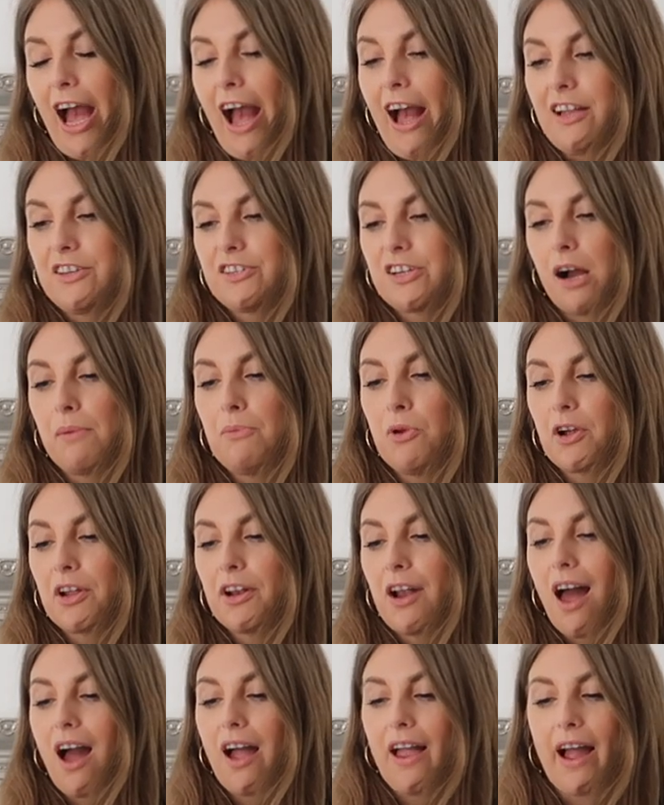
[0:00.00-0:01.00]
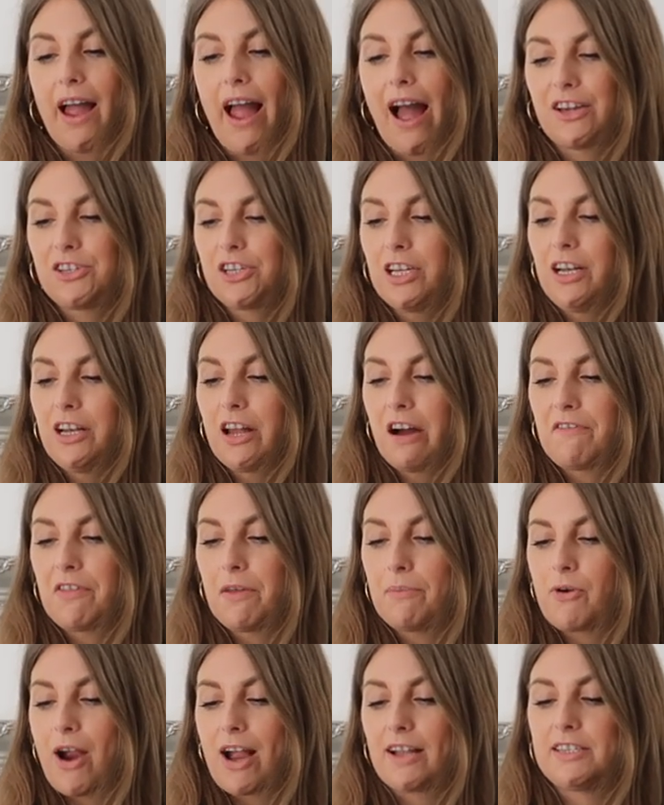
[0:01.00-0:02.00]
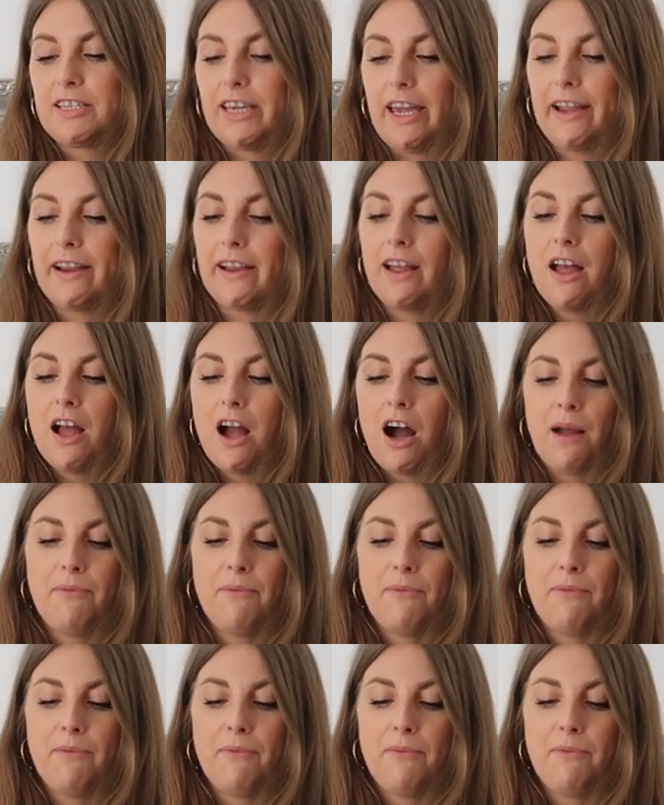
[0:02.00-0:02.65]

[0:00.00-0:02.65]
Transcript: And I'm not gonna lie, I actually love the branding.